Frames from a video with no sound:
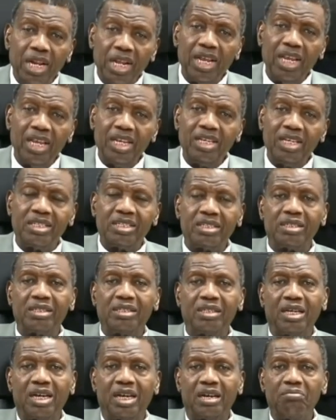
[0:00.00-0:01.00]

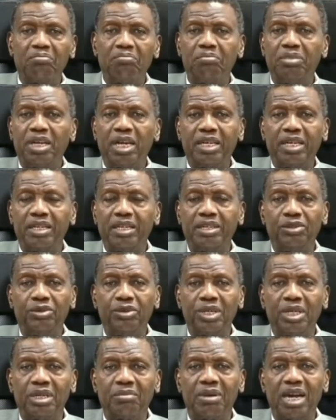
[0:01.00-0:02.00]
Please, I'm
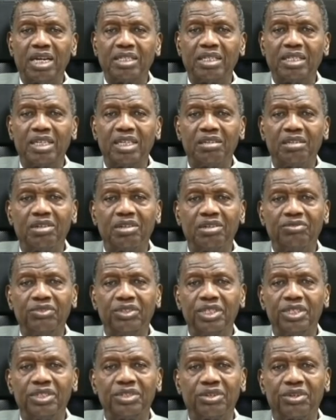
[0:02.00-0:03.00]
begging you in the mighty name
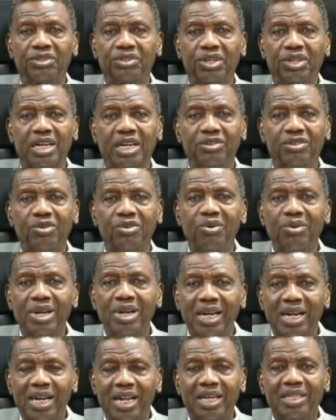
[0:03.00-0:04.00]
of Jesus Christ,
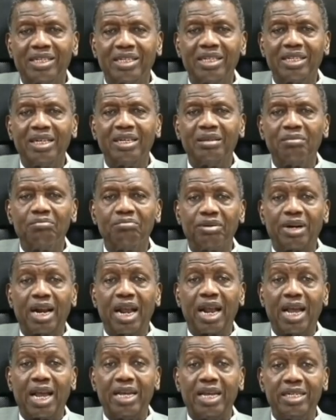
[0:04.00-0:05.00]
don't let
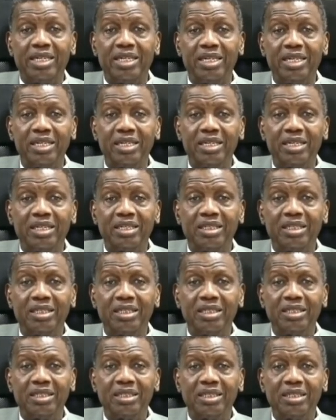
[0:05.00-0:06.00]
pride
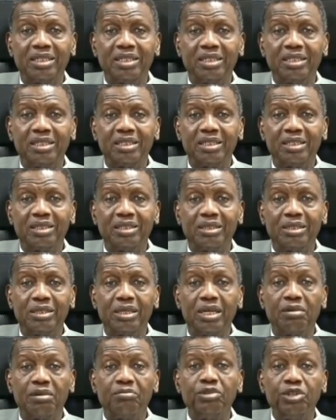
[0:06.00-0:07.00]

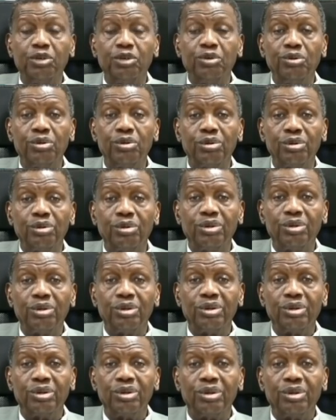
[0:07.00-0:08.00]
rob you
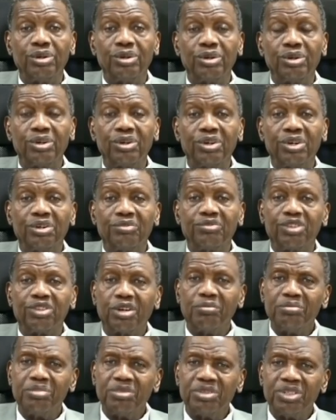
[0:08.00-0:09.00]
of
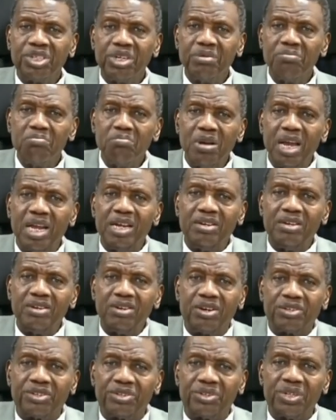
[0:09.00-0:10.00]
some
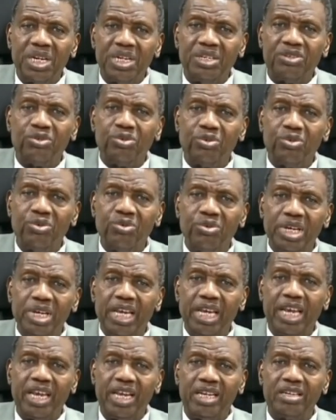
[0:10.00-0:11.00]
tremendous things you
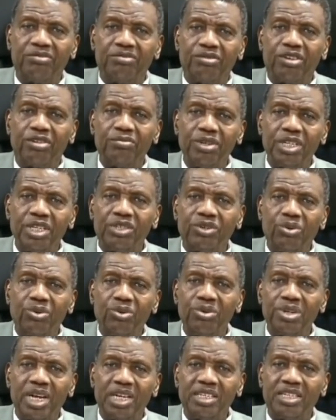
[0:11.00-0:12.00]
could gain from these
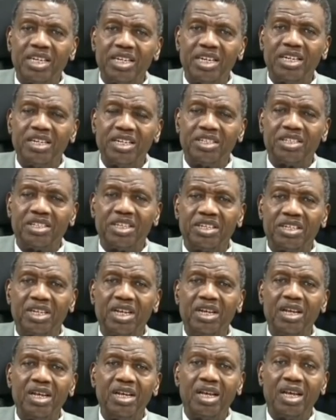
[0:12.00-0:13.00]
older
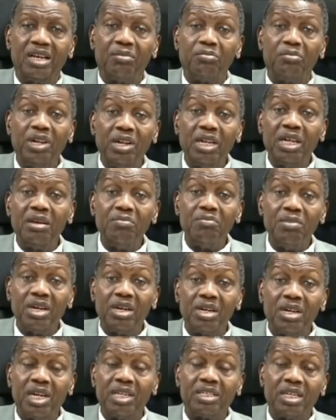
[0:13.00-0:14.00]
generations. And believe
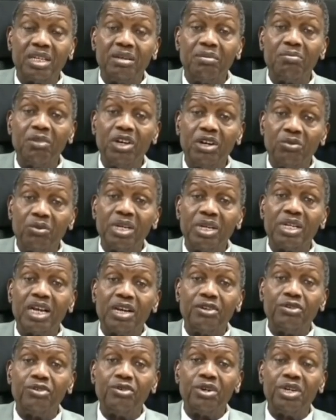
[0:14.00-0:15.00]
me honestly,
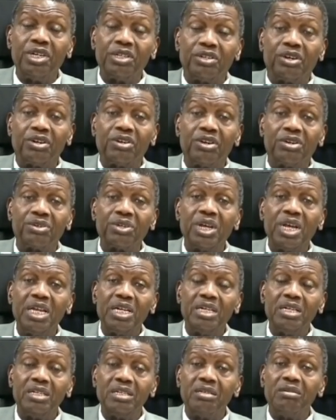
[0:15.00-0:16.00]
whether you know it or not,